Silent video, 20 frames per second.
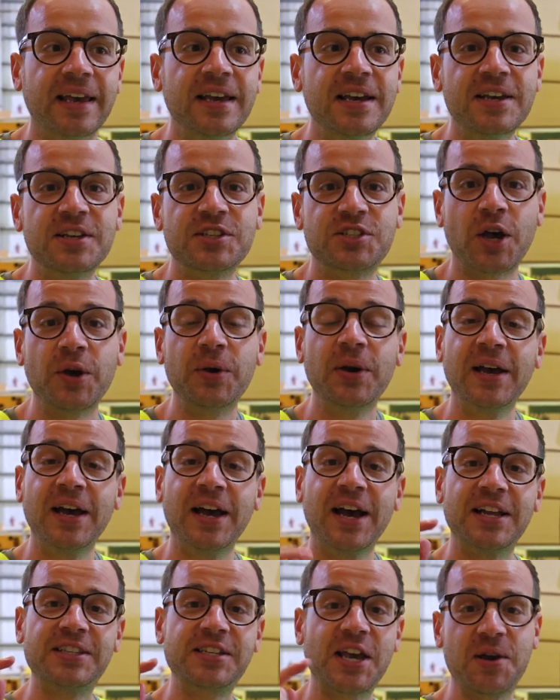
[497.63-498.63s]
So
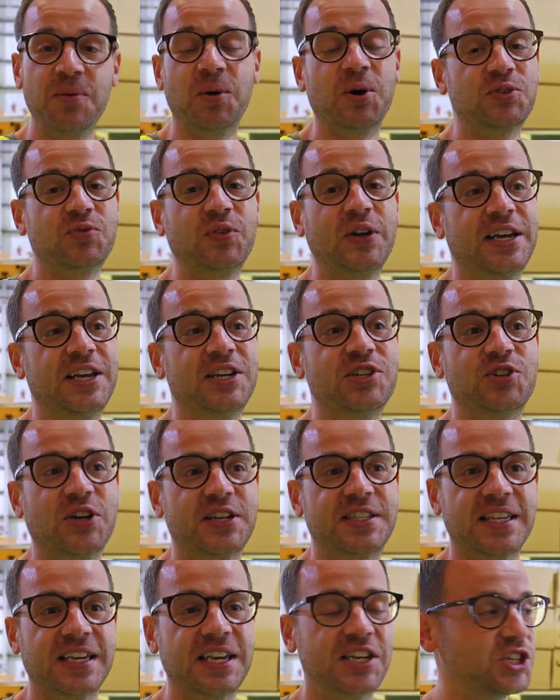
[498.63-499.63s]
I'll tell you what's really
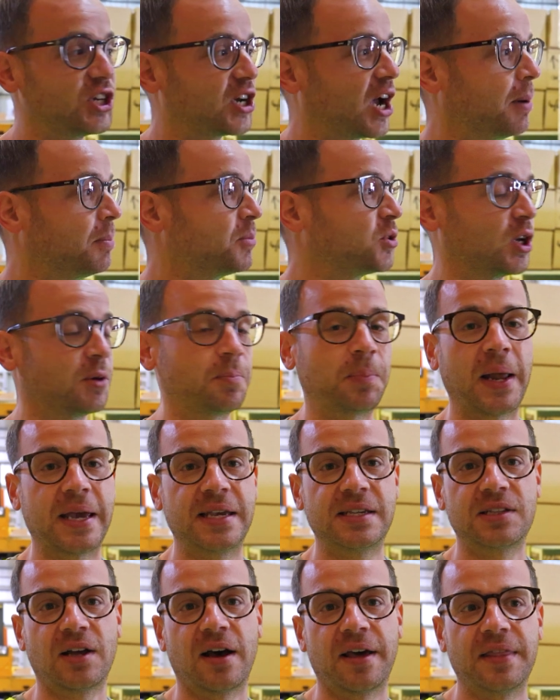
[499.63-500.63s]
interesting is you come to a place
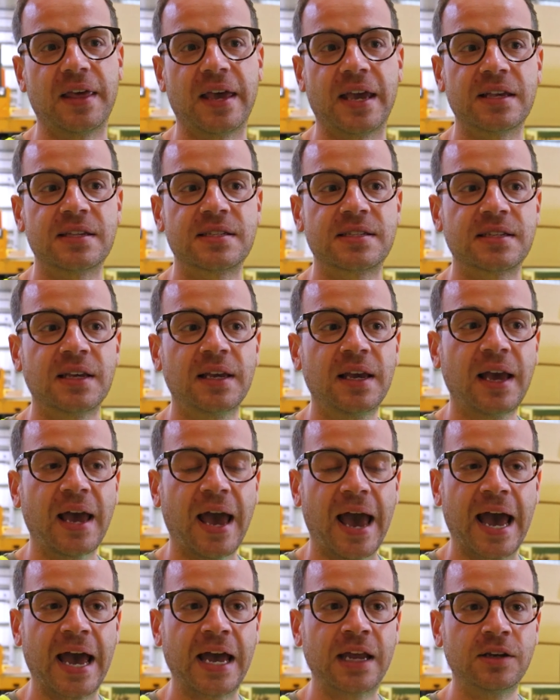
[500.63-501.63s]
like this
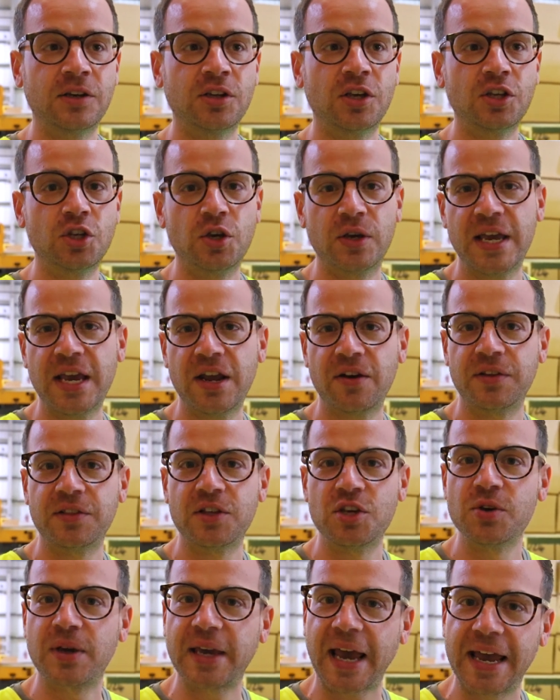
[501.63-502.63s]
and you hear in the
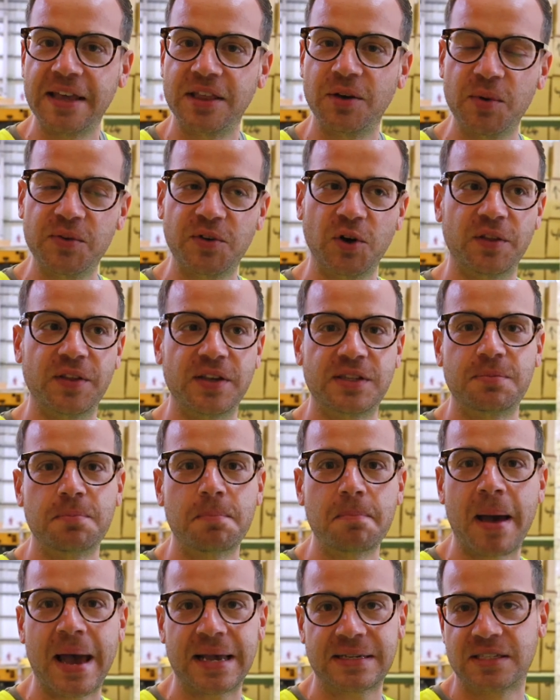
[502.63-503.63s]
UK that we've got this
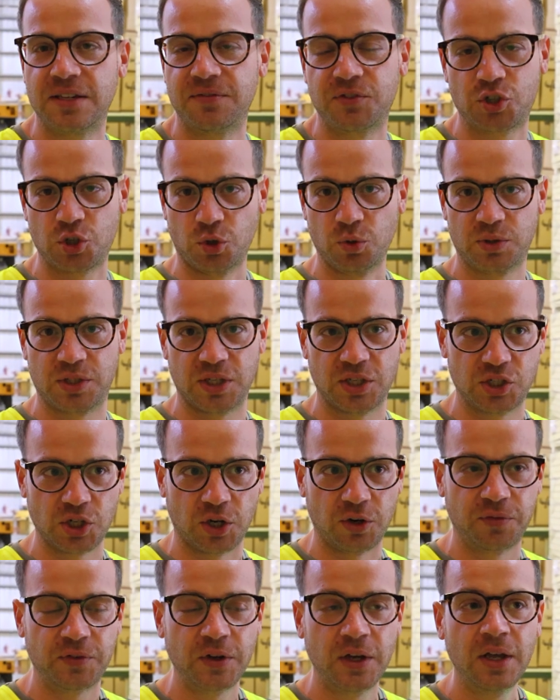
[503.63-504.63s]
massive shortage
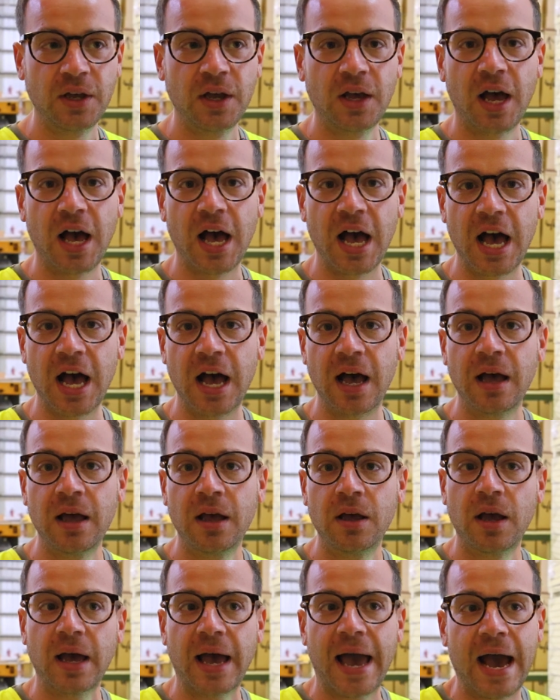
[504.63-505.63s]
of
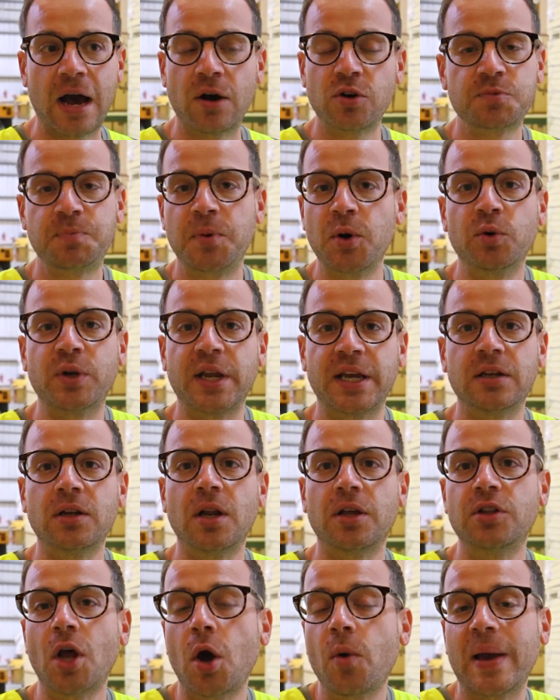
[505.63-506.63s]
house building,
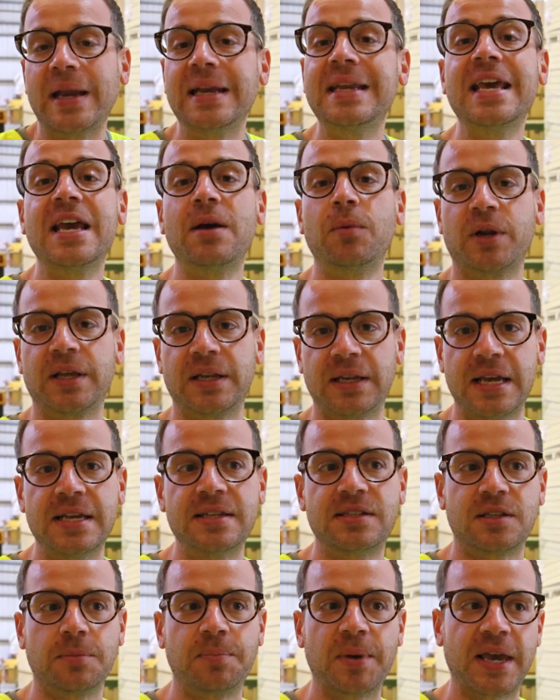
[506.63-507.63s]
nowhere near what it needs
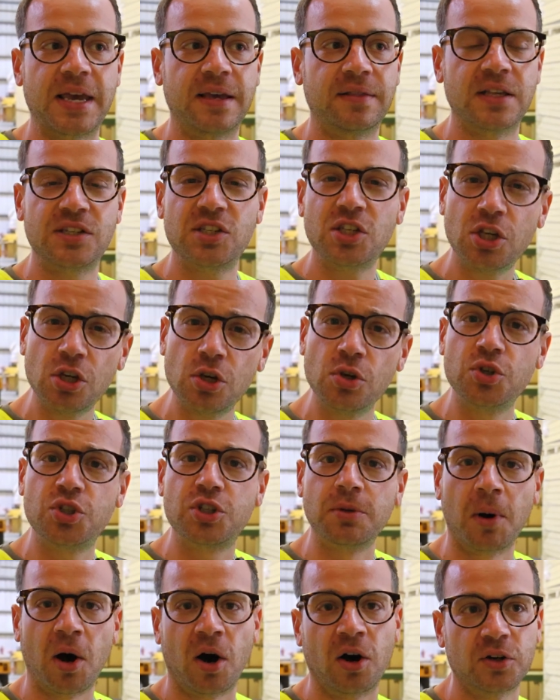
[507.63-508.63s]
to be, and this huge
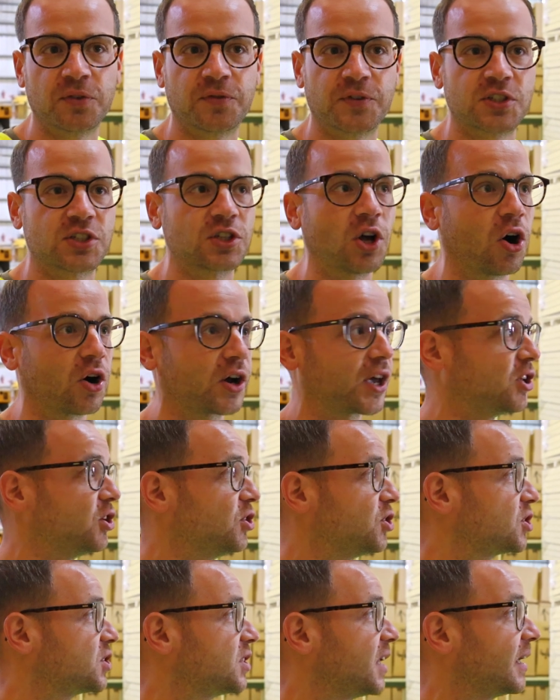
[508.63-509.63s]
demand for stock, and you
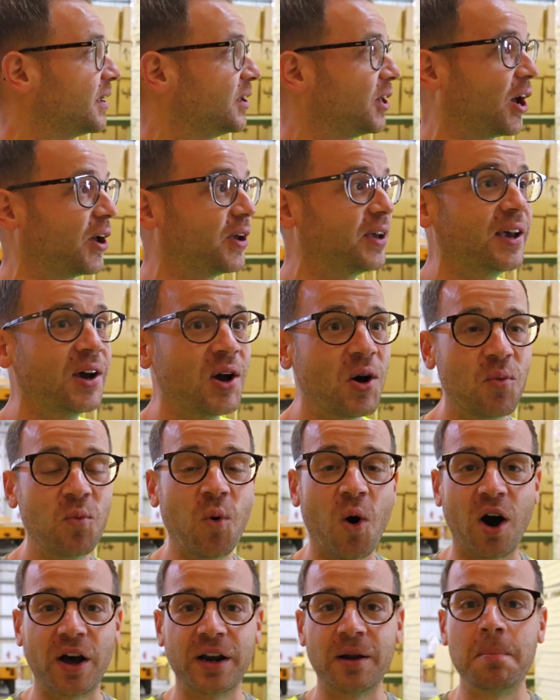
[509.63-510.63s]
just think, you know,
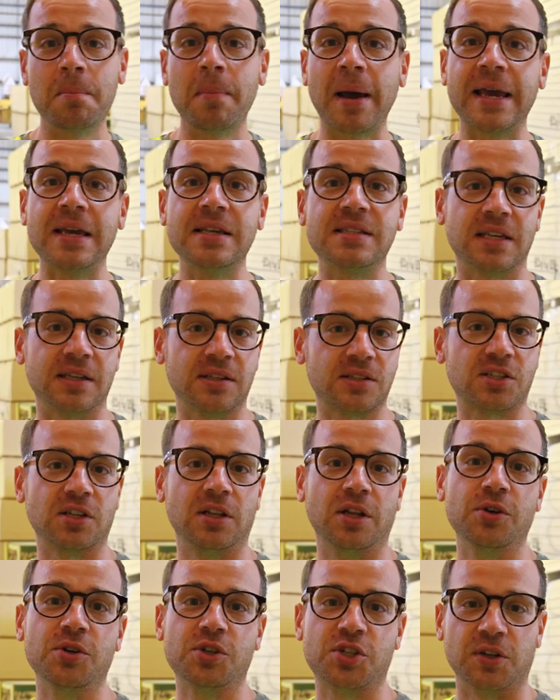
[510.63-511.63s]
what an amazing
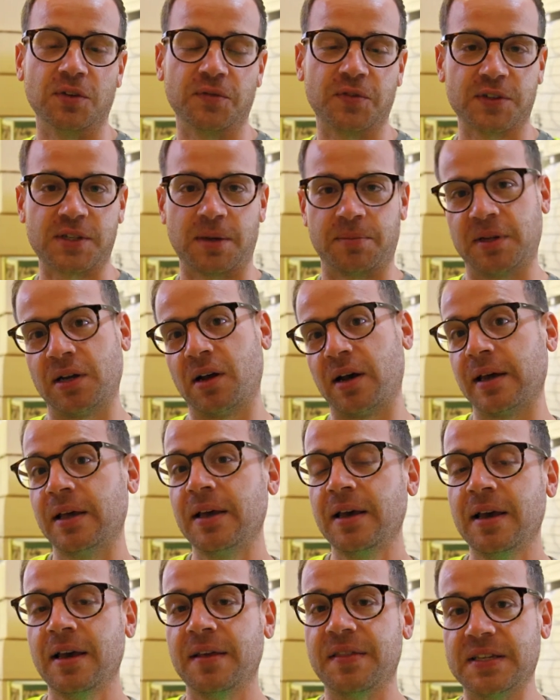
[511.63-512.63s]
solution for something like
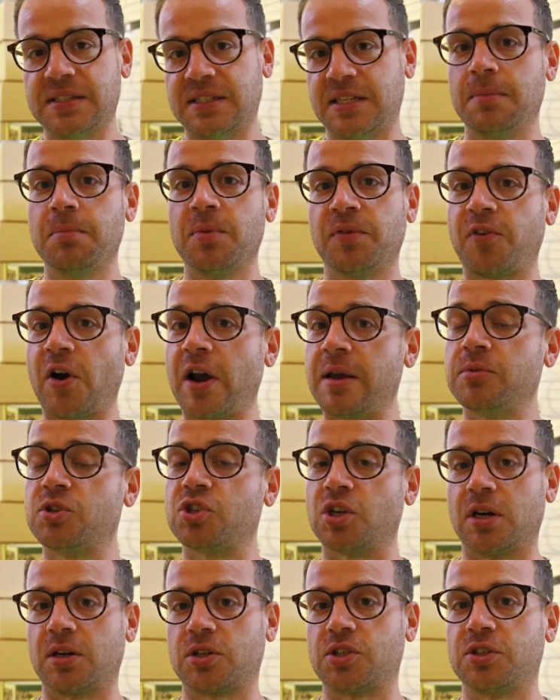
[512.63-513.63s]
this timber frame
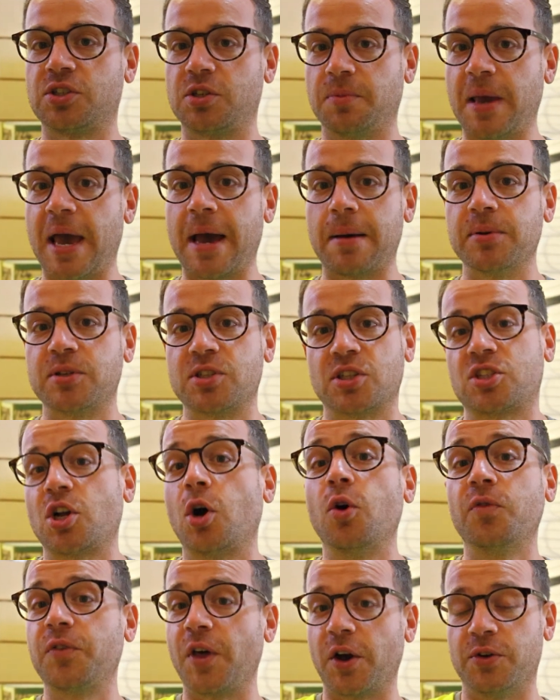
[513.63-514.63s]
structure to be able to
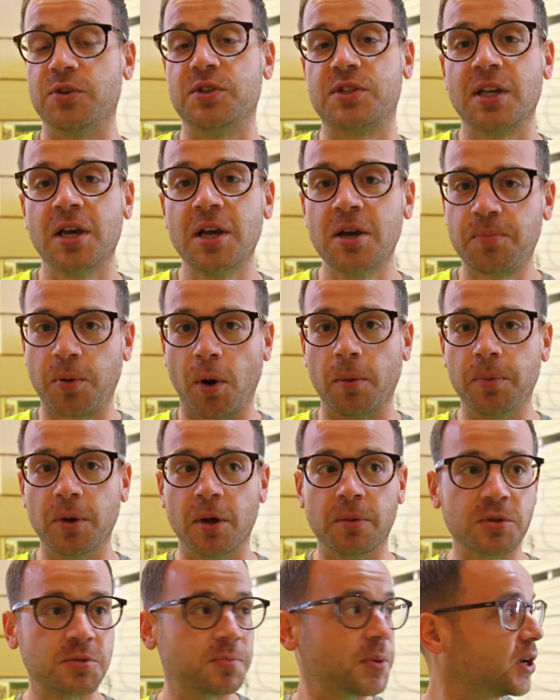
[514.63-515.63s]
solve those
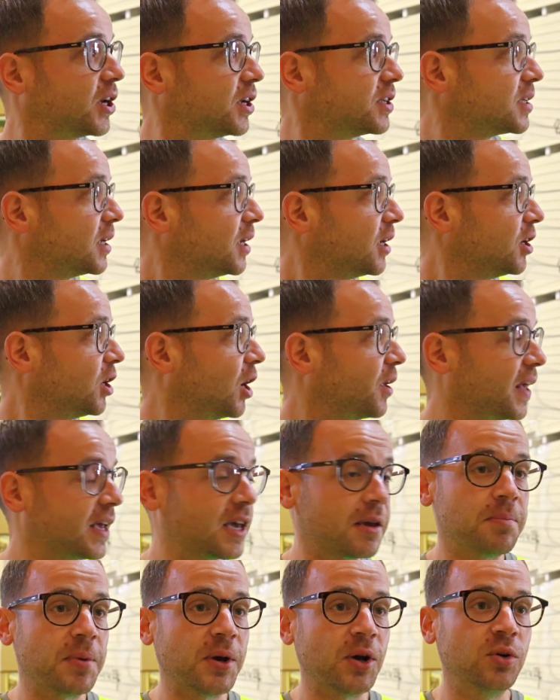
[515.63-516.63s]
problems, because, you know, they
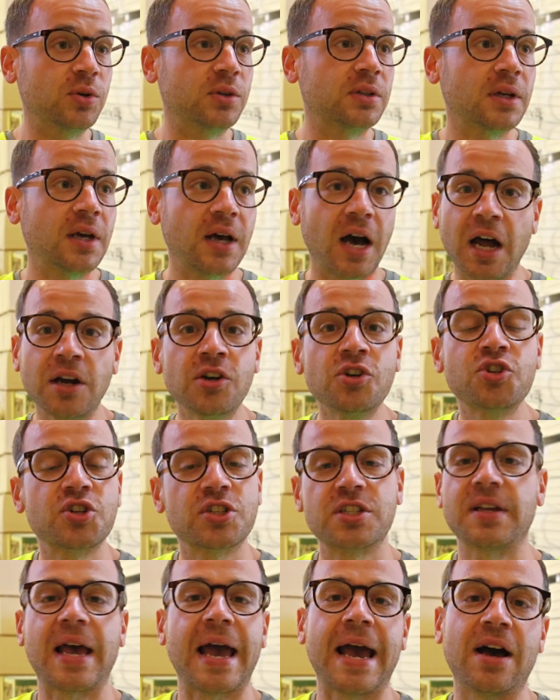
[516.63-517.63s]
can build hundreds
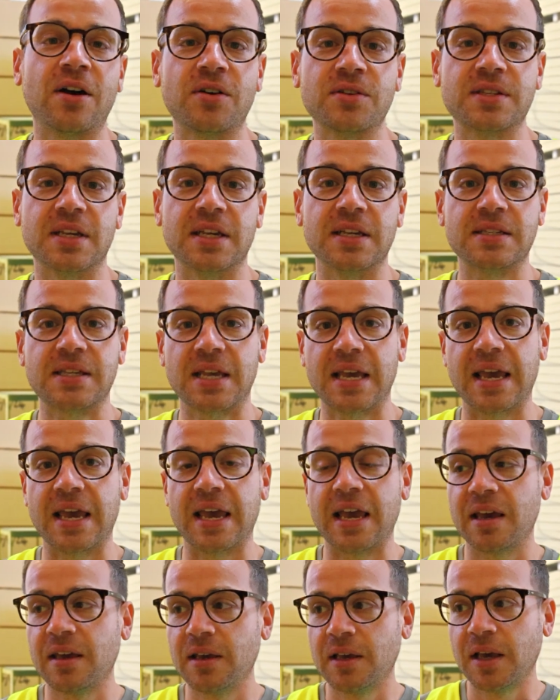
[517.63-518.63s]
of houses here
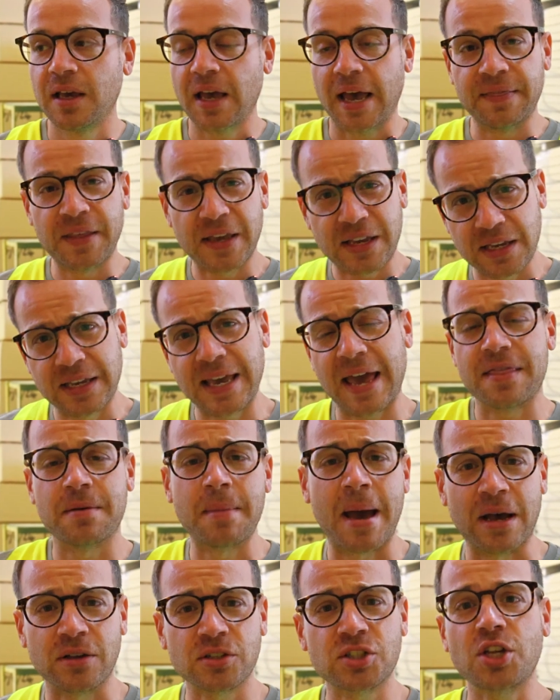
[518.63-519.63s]
and they can get them
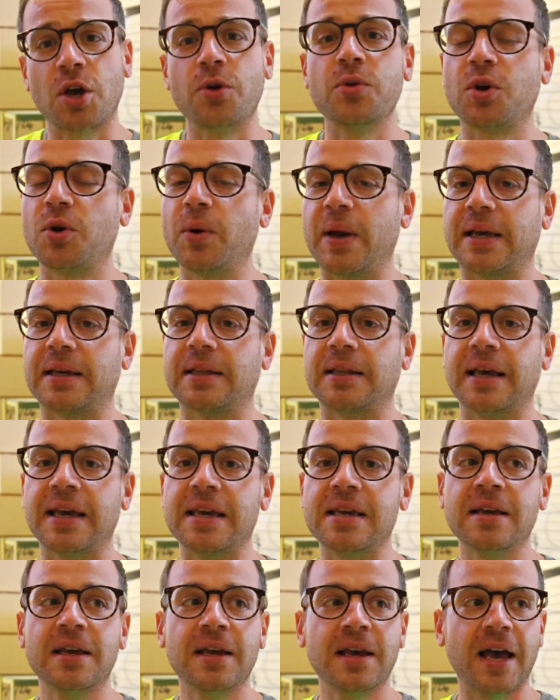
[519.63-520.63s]
out so quickly,
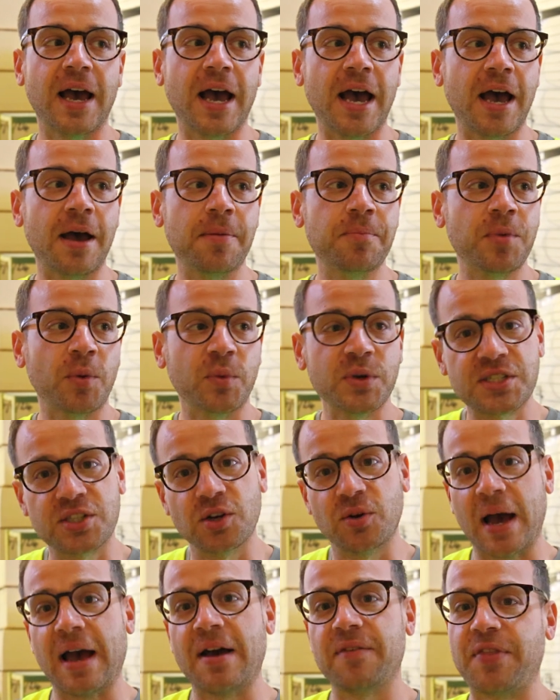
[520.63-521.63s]
but we still
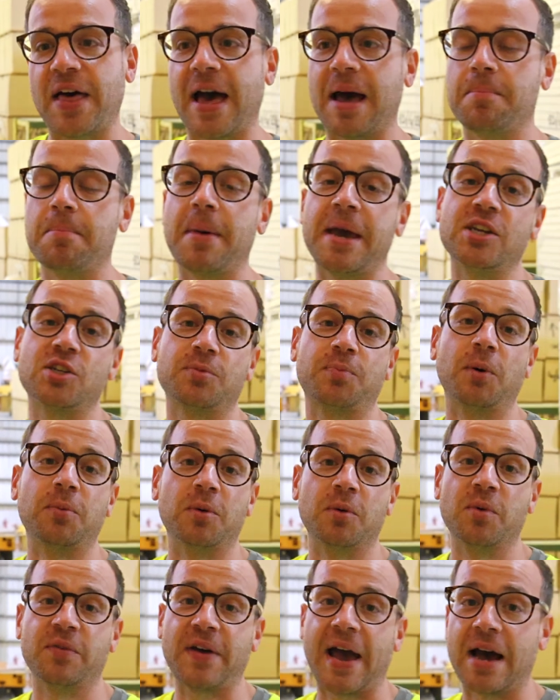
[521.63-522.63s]
have that major problem
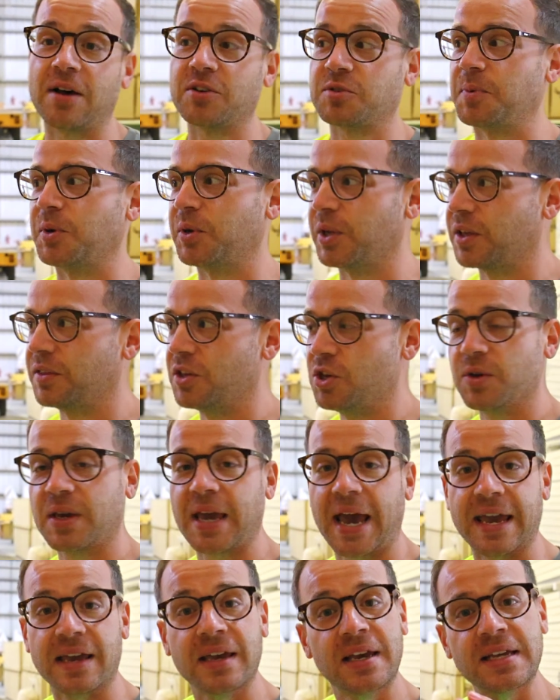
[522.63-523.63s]
with house building in the UK.